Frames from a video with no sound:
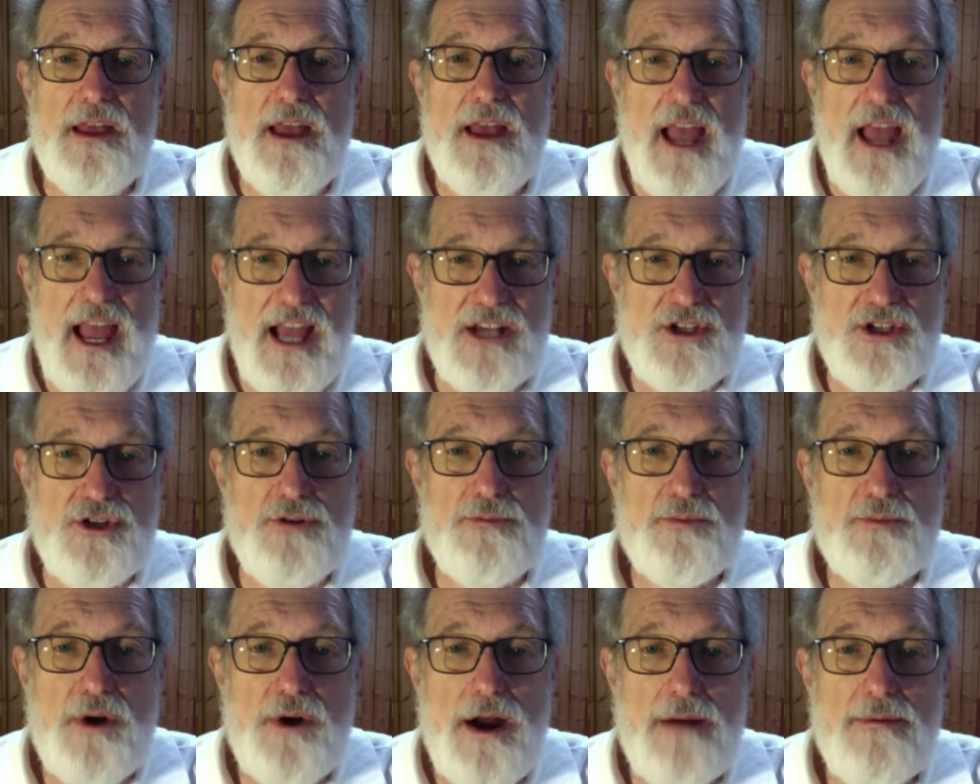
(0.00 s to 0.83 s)
As you
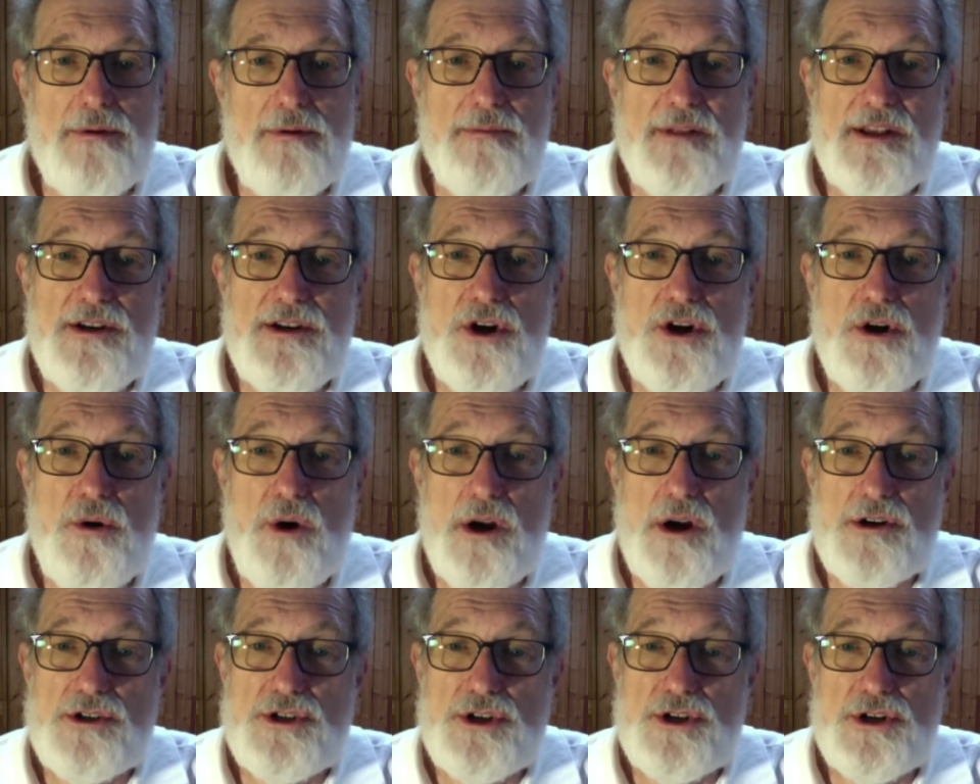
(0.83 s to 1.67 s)
probably know,
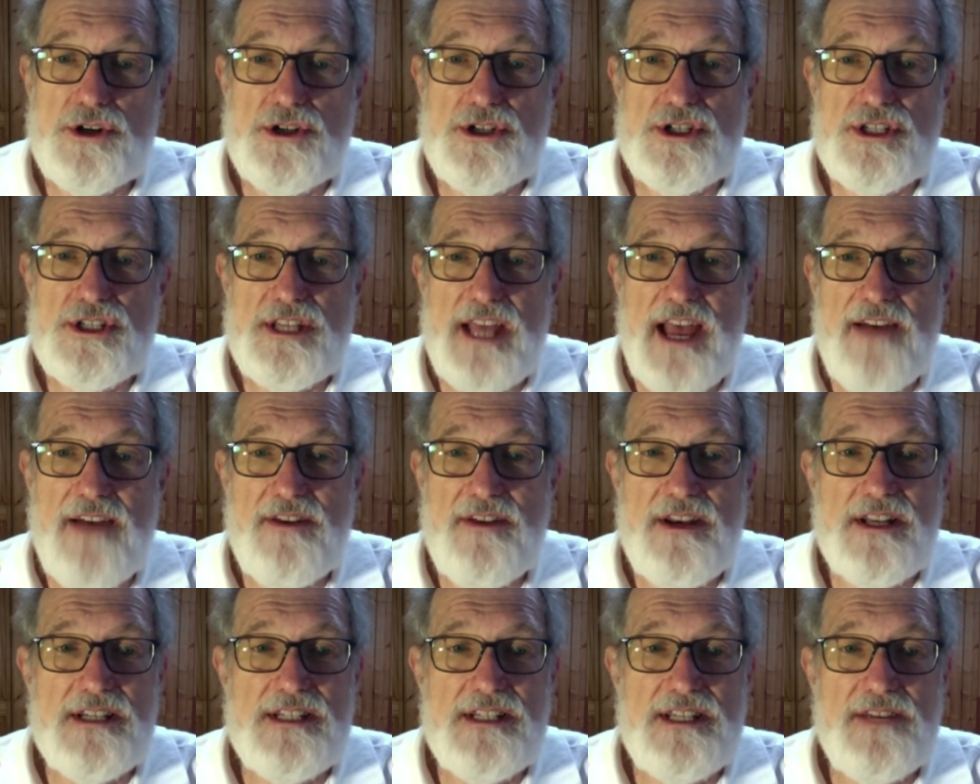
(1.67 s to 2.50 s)
our church is
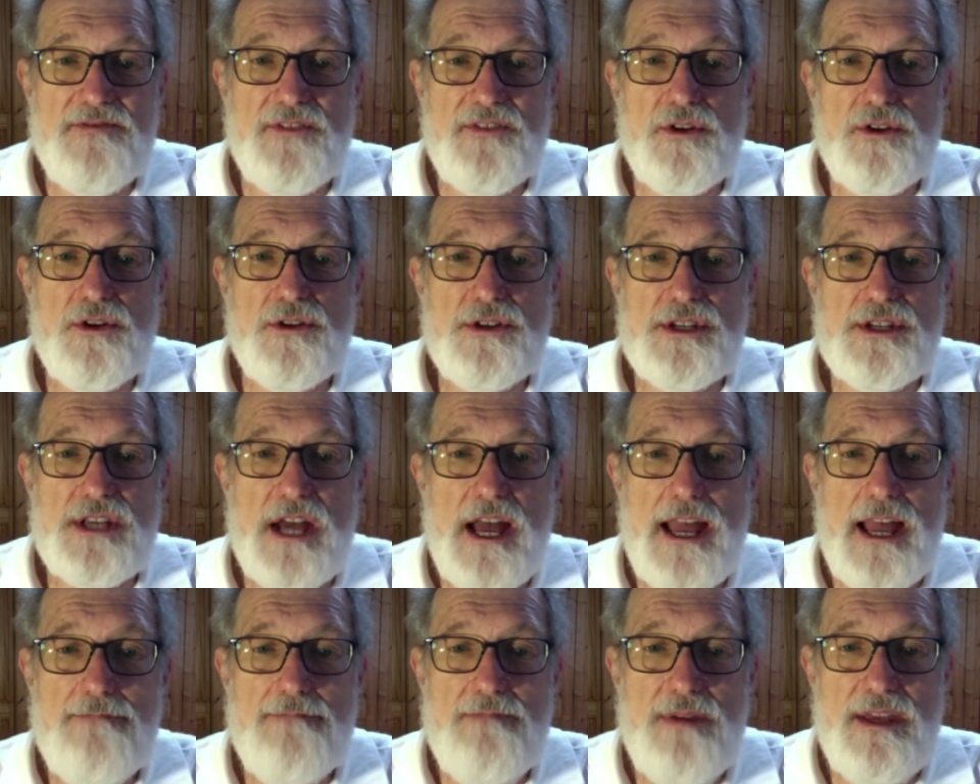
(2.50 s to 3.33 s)
having a difficult
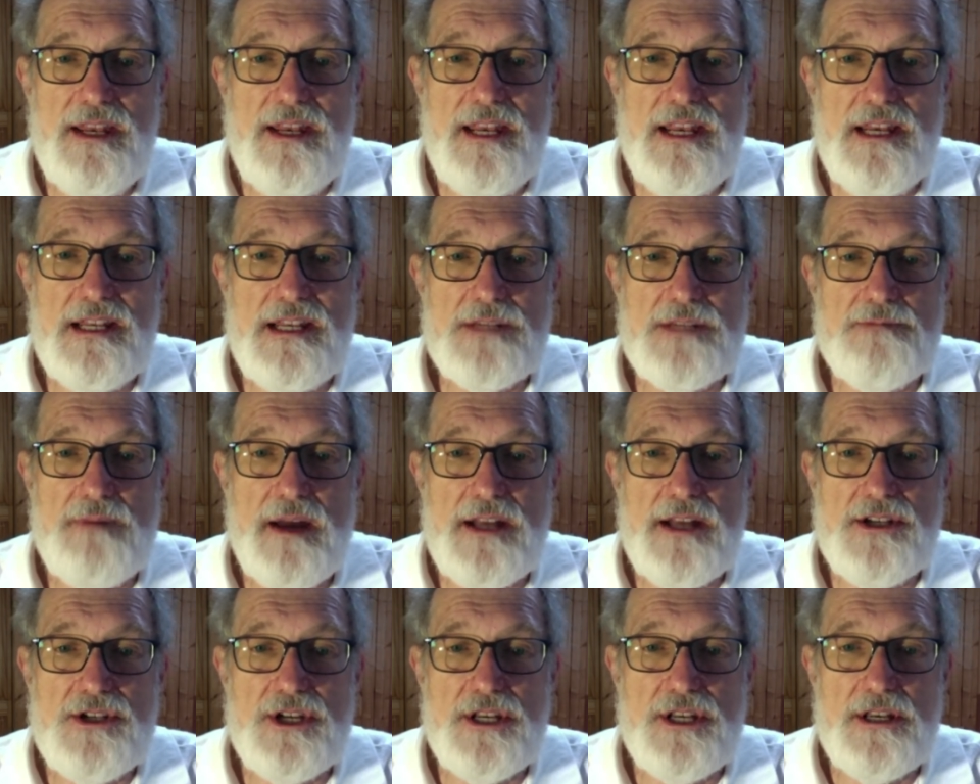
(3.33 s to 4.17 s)
time meeting its
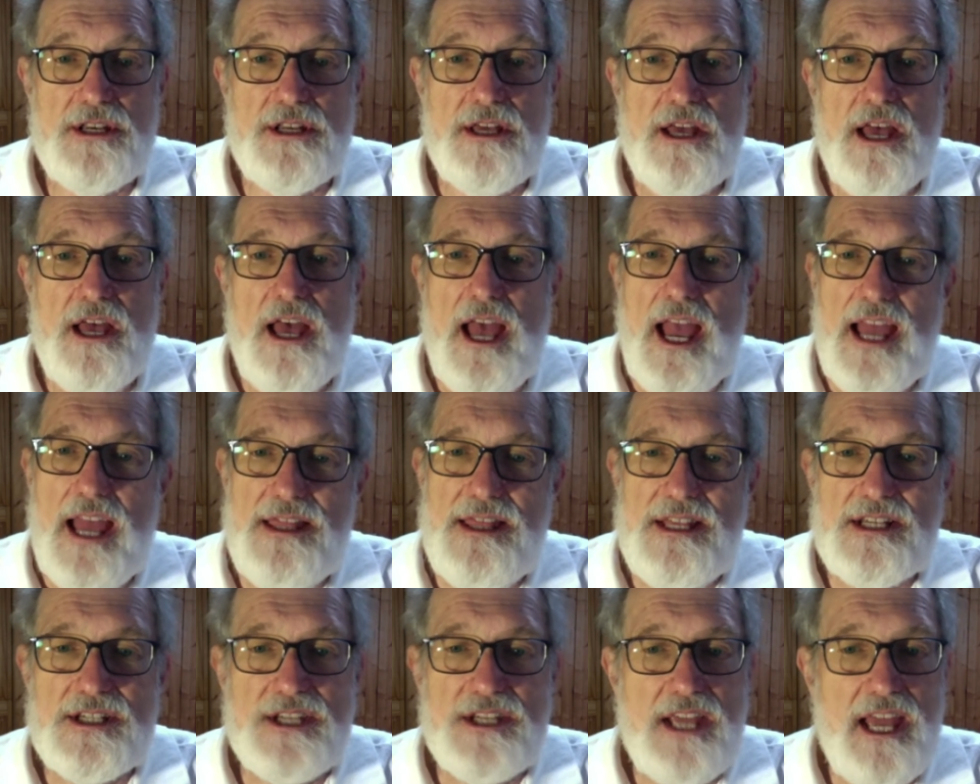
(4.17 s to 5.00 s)
budget, and
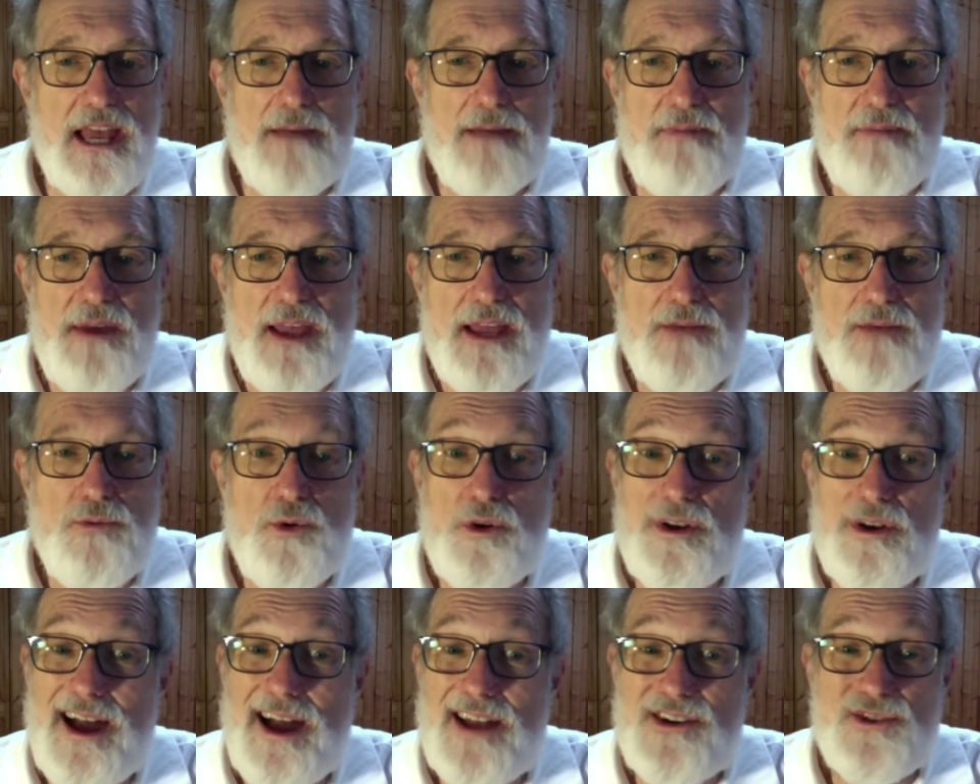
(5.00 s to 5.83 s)
this campaign will
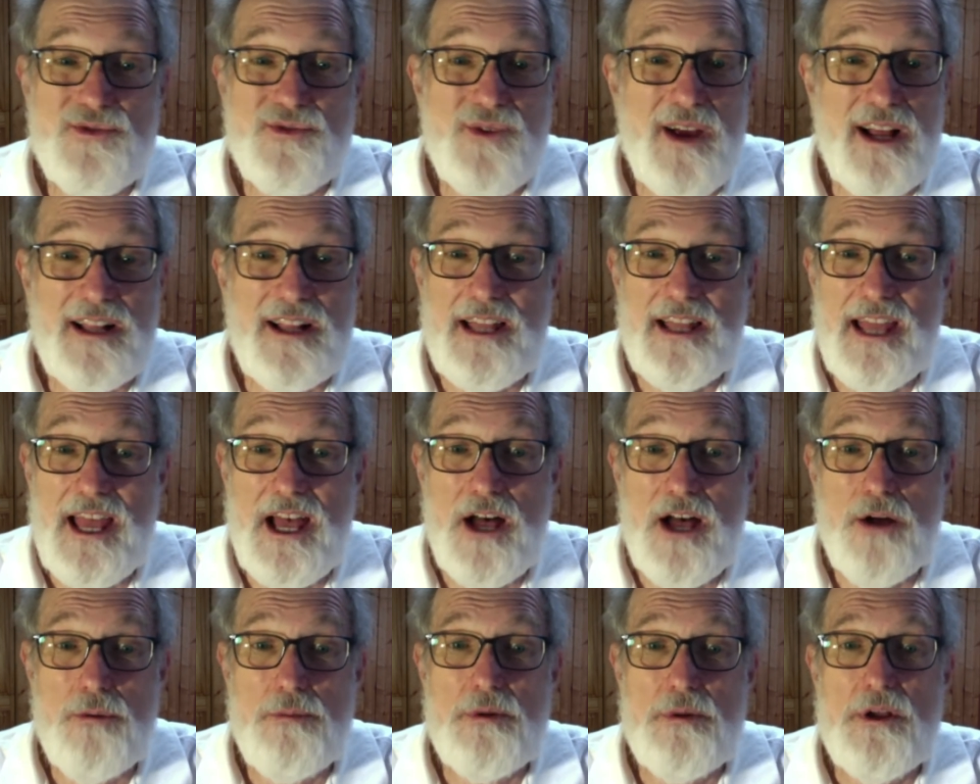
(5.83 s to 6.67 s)
not directly
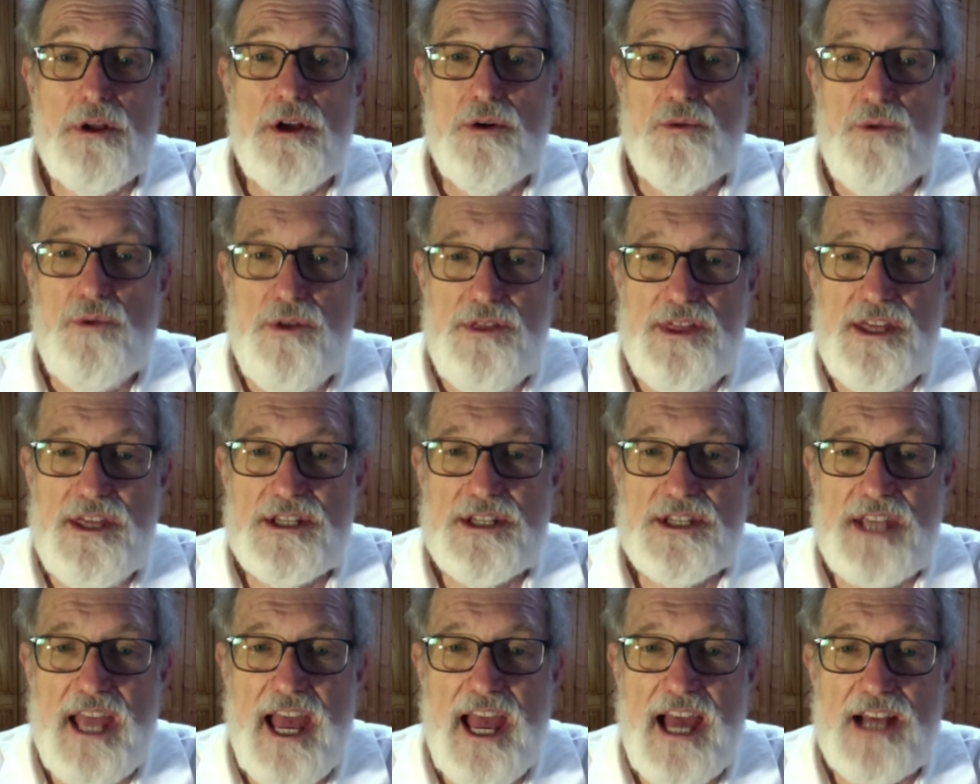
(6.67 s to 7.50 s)
help with this
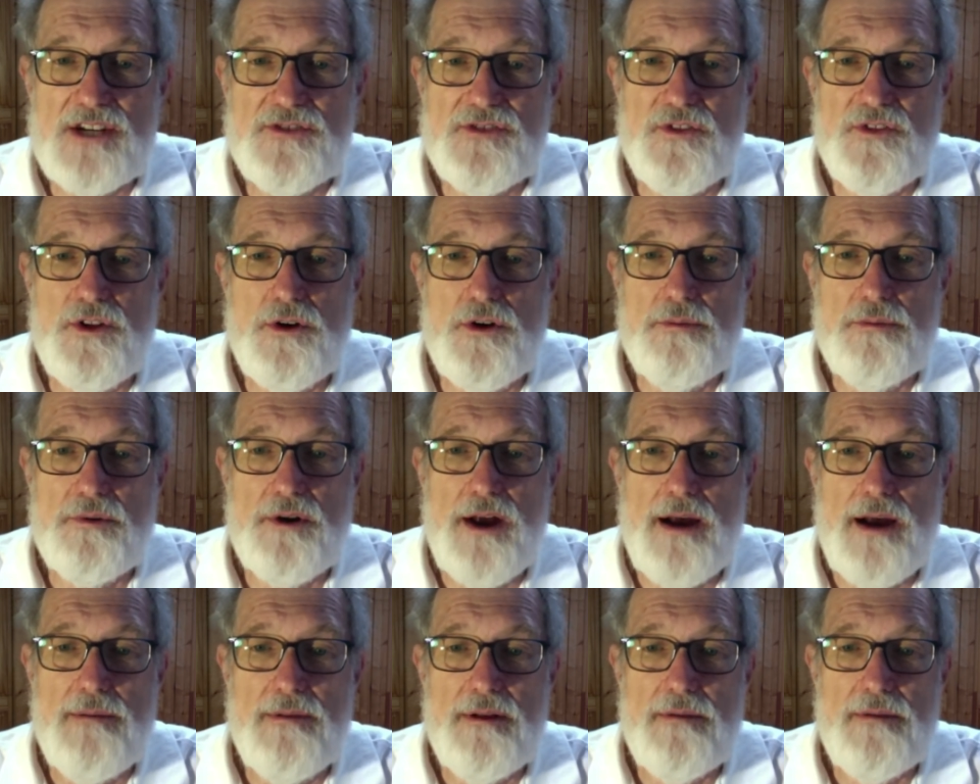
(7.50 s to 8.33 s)
cash flow
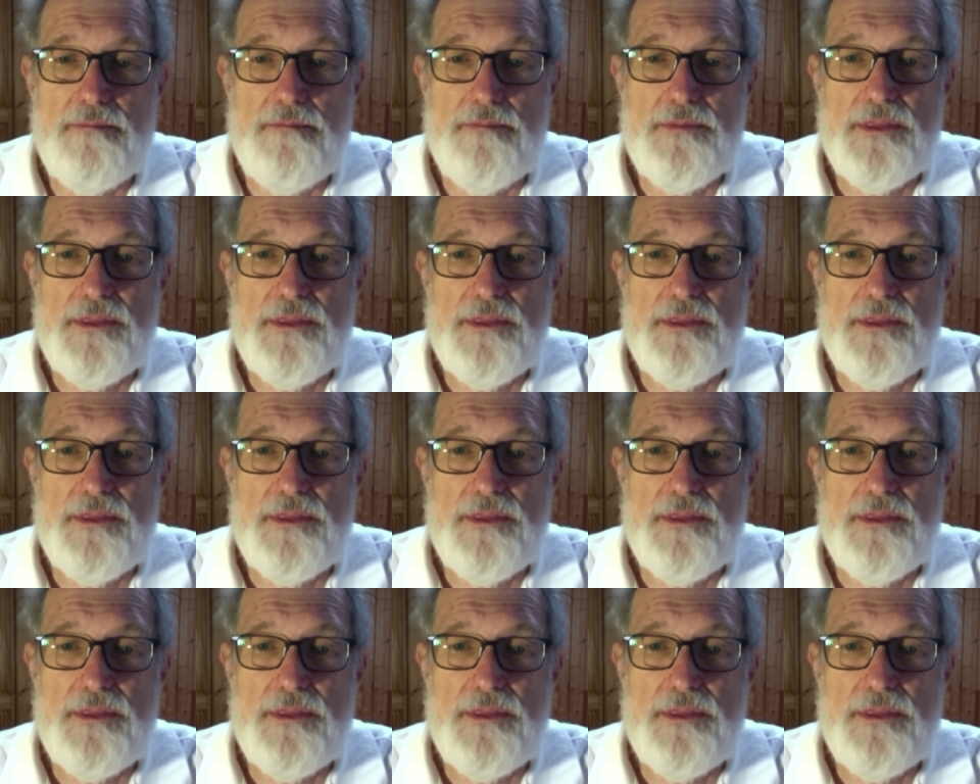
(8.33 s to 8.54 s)
problem.